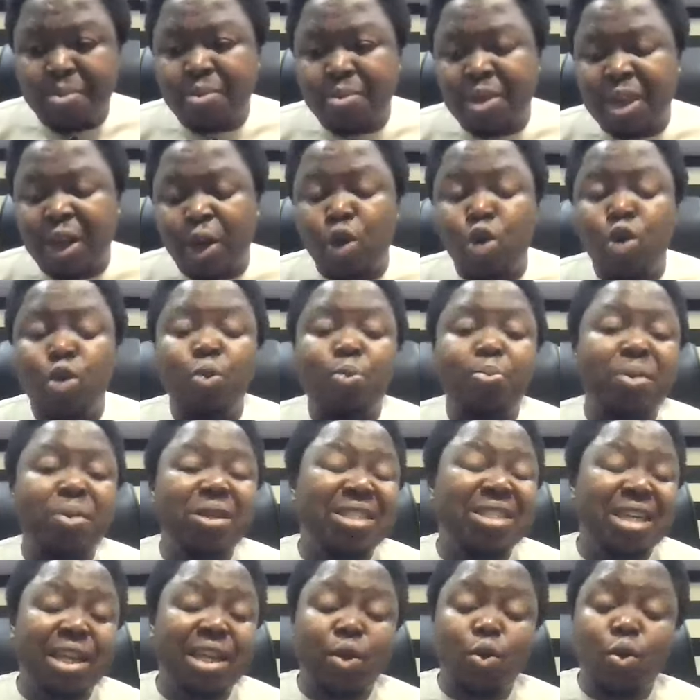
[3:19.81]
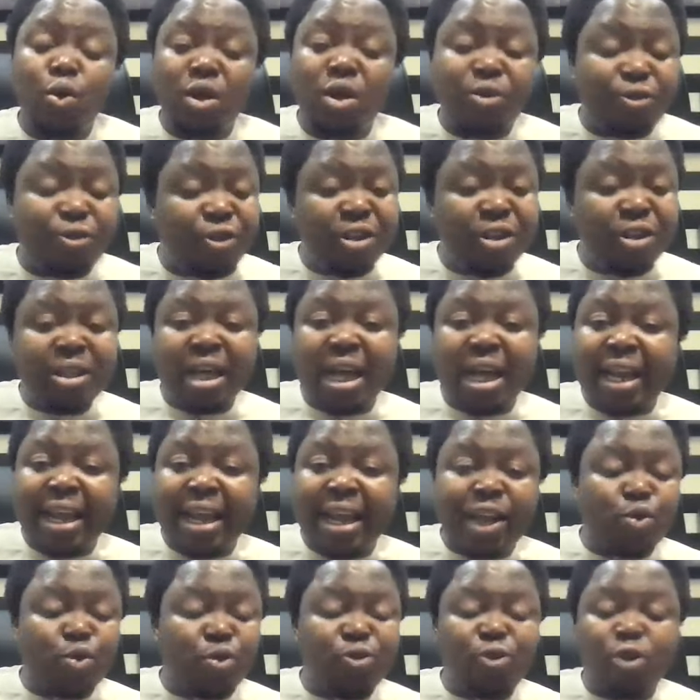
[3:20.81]
You're going to basically fill their
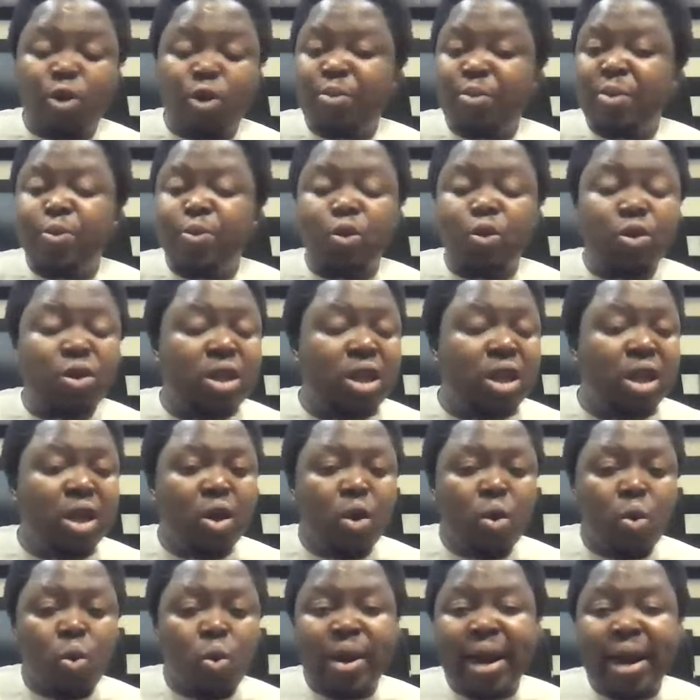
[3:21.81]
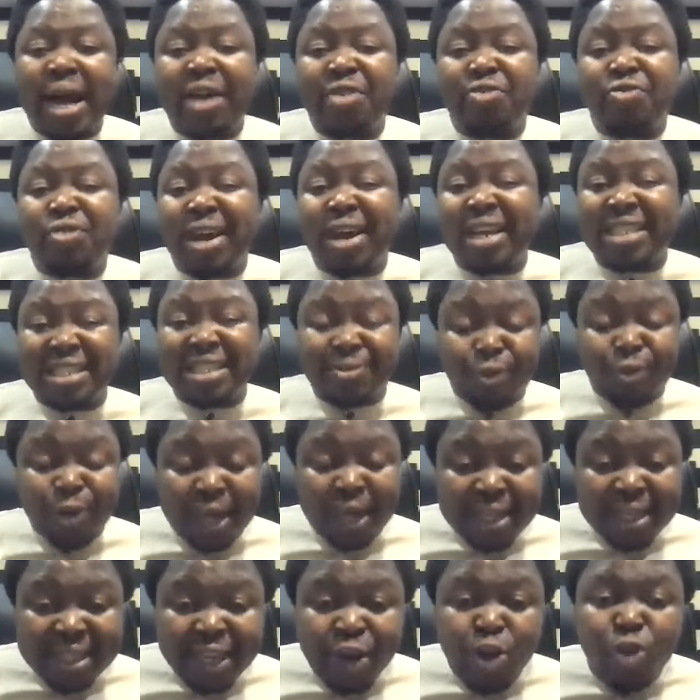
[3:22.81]
legs with 4 people. What I advise is if you
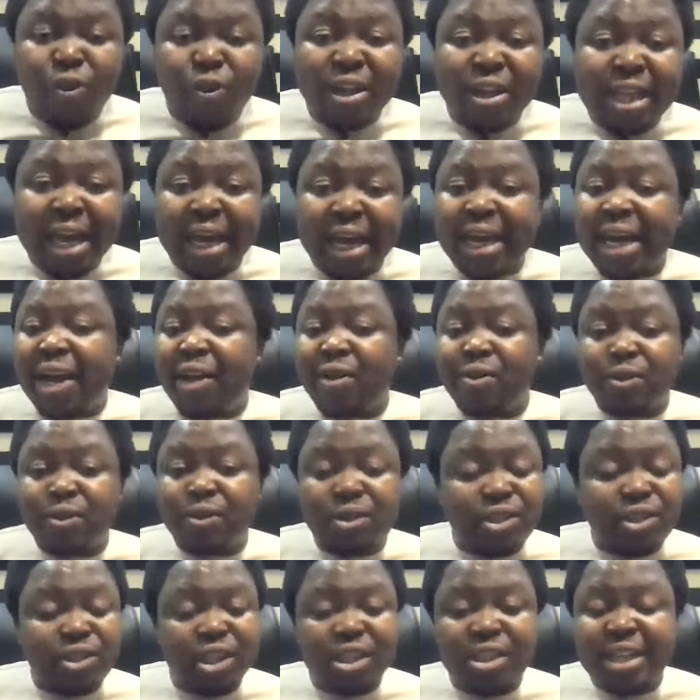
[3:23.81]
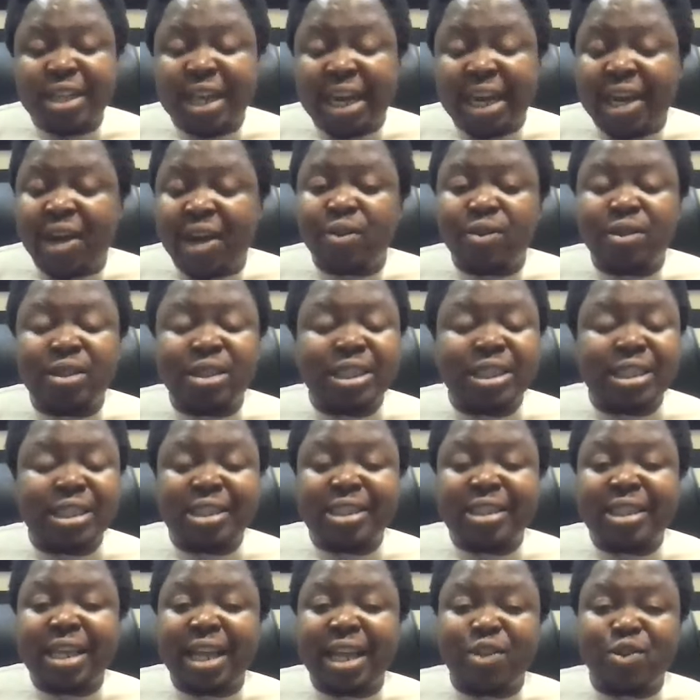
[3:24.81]
can take over their accounts, change the account
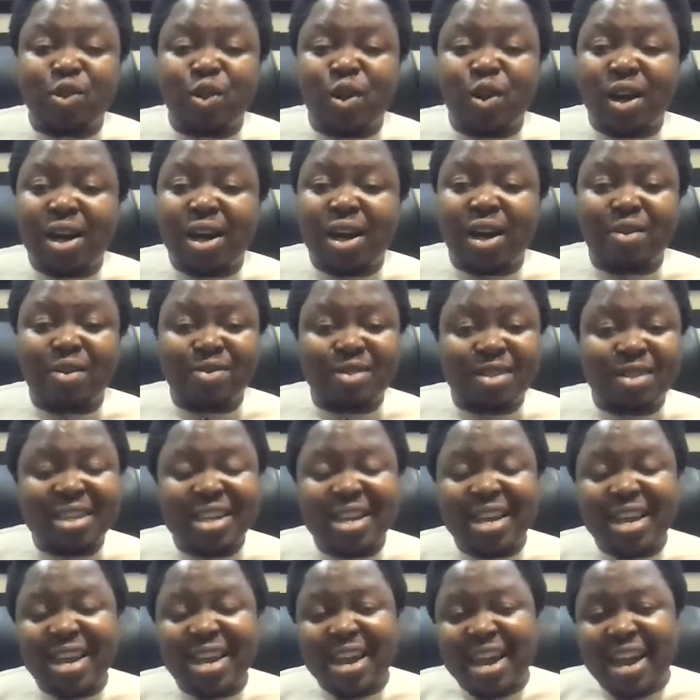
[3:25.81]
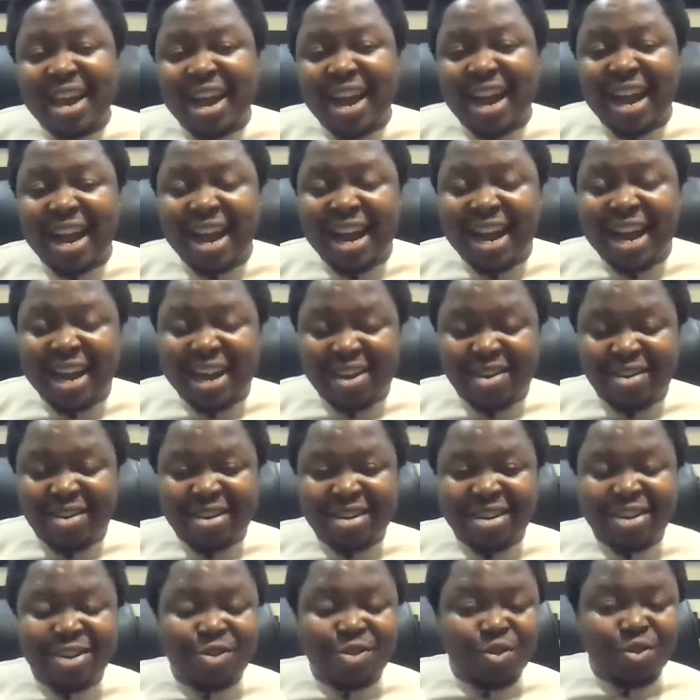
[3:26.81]
details there to your account, that
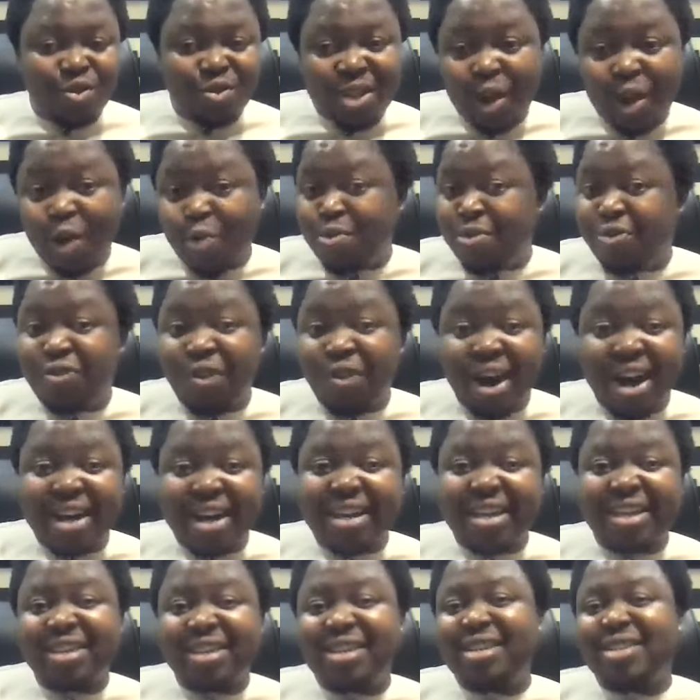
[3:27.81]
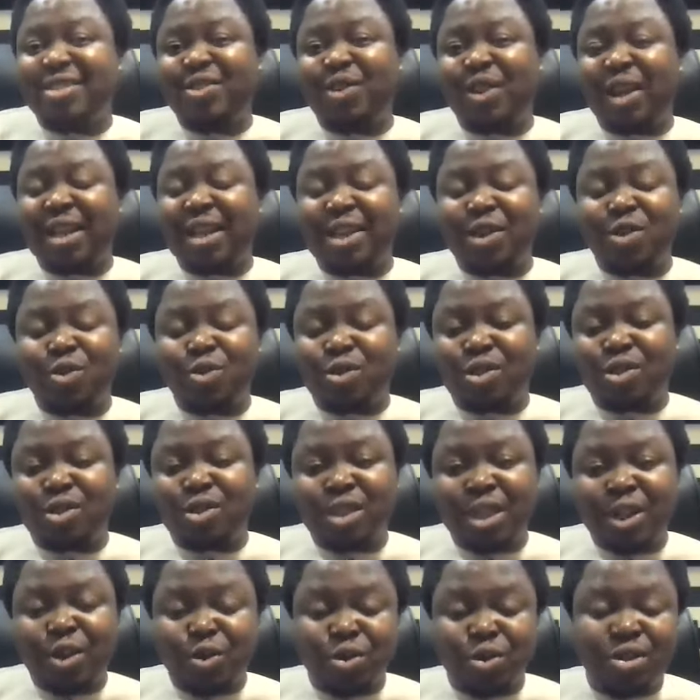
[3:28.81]
will be fine, so that
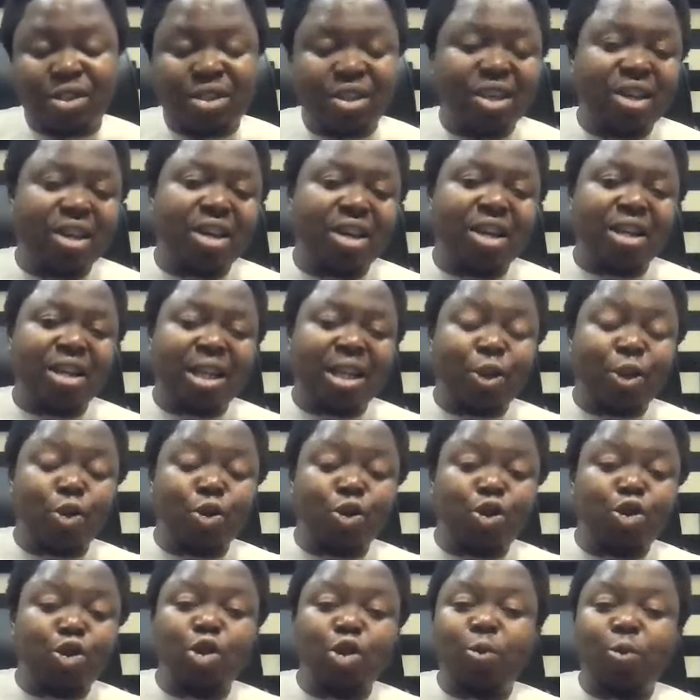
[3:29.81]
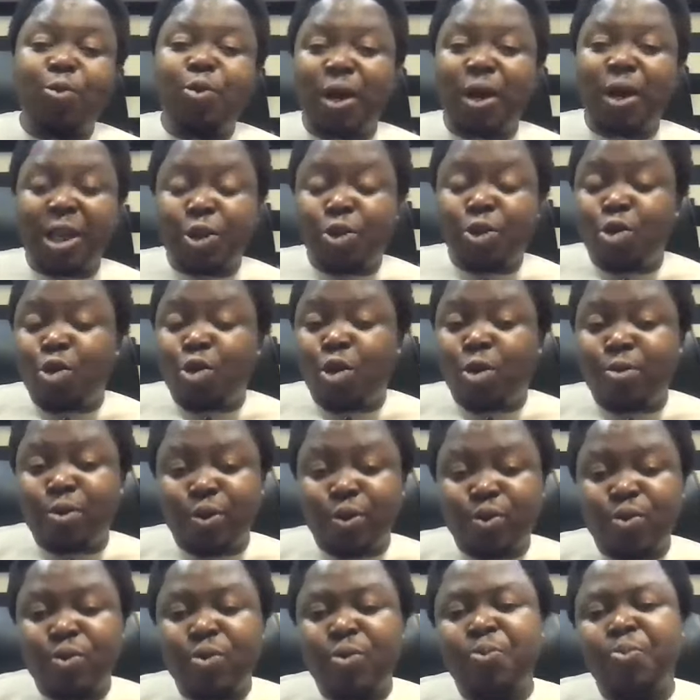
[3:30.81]
they don't stop you and they don't rob
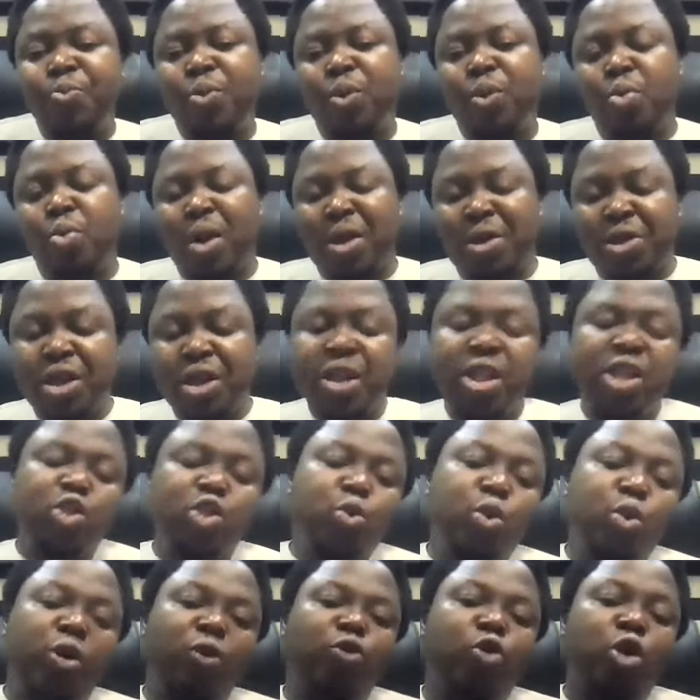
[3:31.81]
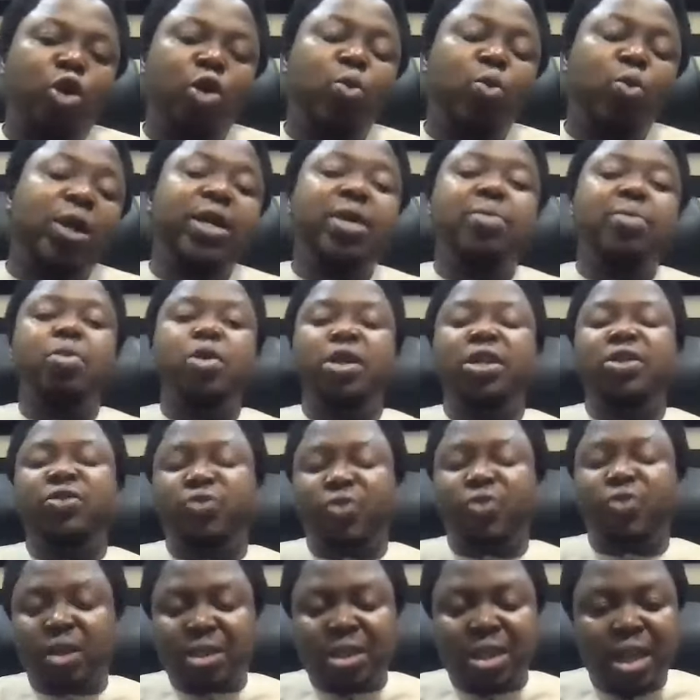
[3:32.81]
you. But I think this way of going with Green Mondays
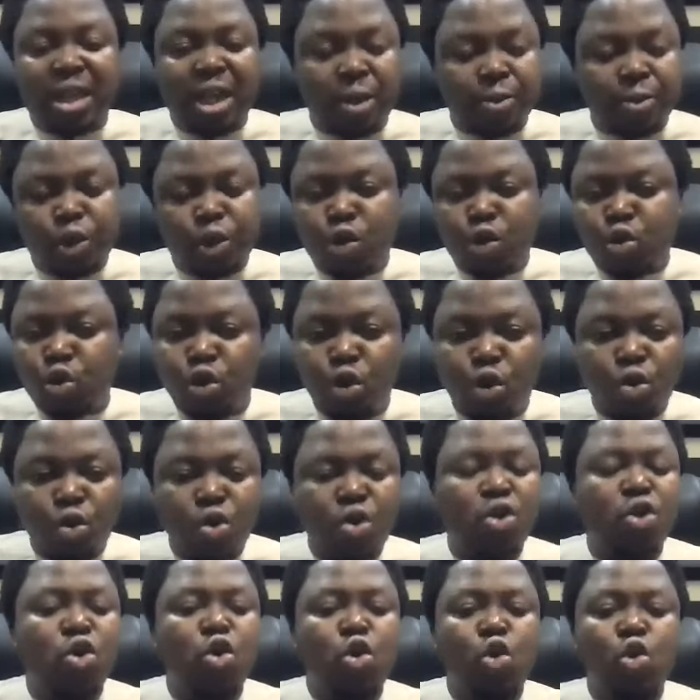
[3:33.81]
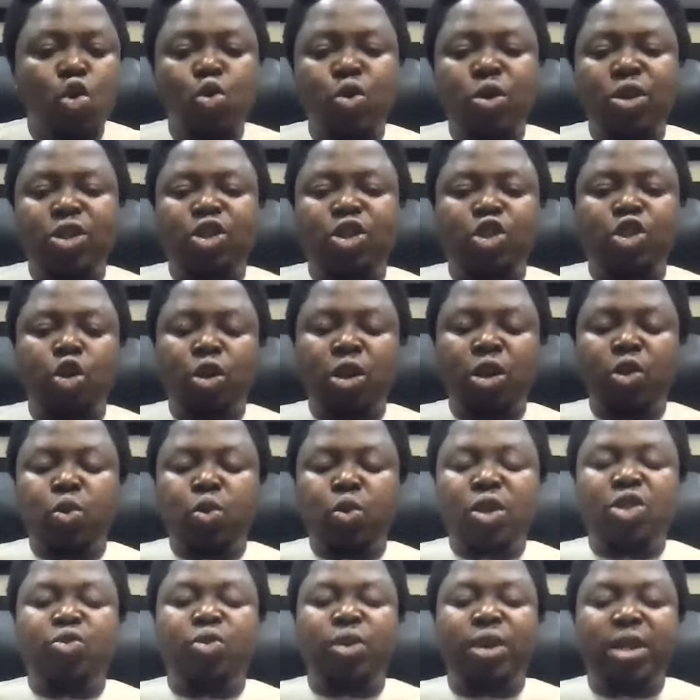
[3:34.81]
first helps you to know who is solid, who
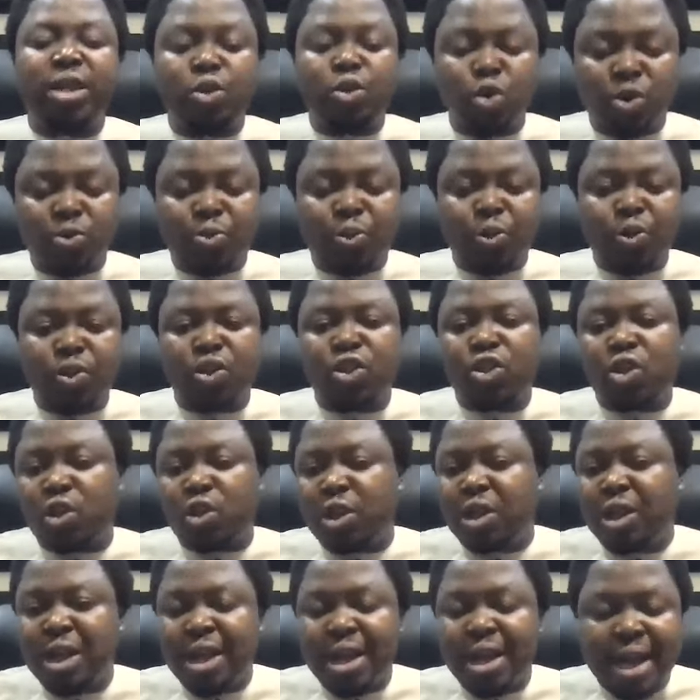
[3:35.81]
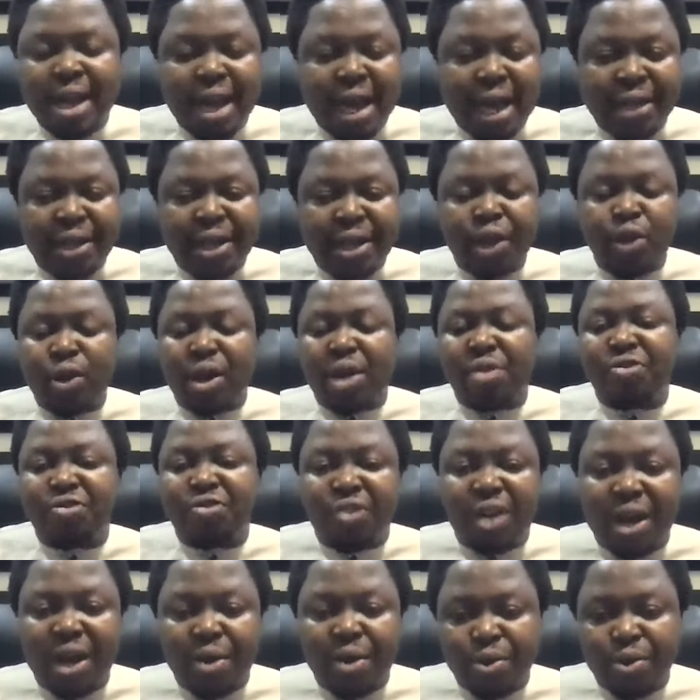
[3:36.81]
is ready, who is positioned, and then you can
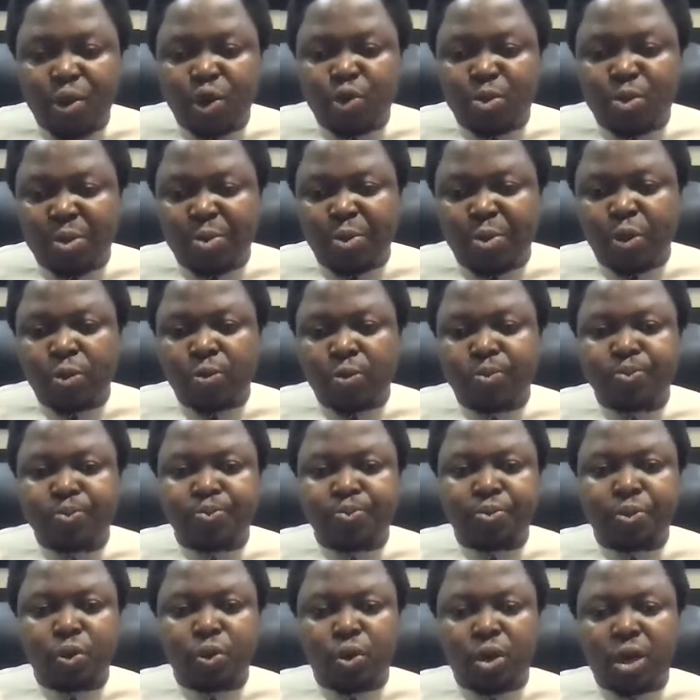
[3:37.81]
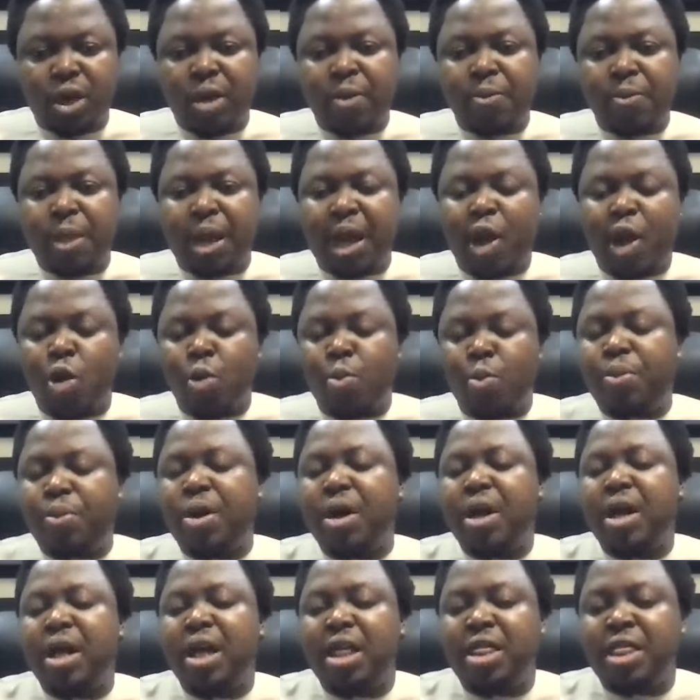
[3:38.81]
fly with those people. Okay, I hope
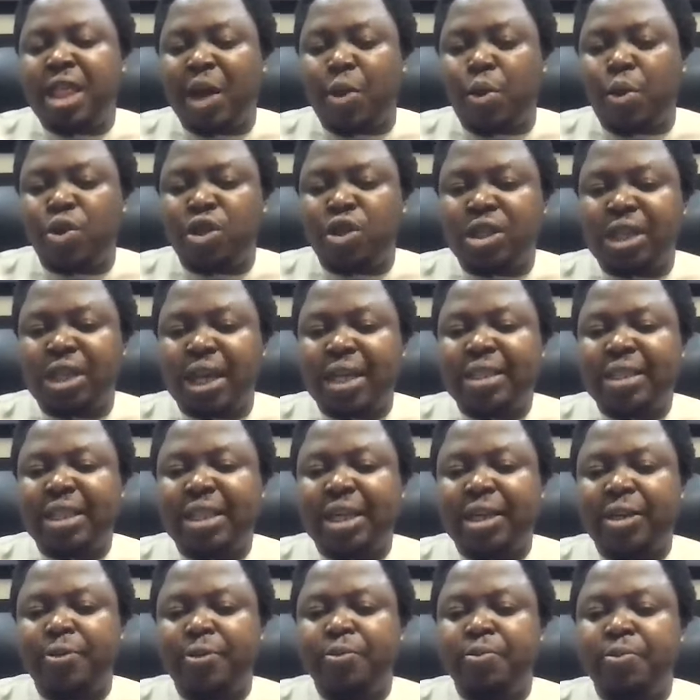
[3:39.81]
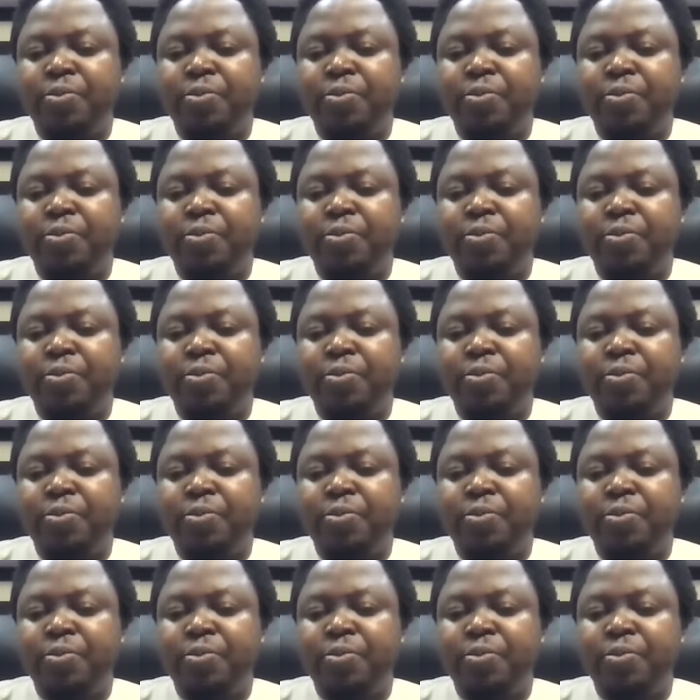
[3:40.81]
that question is answered.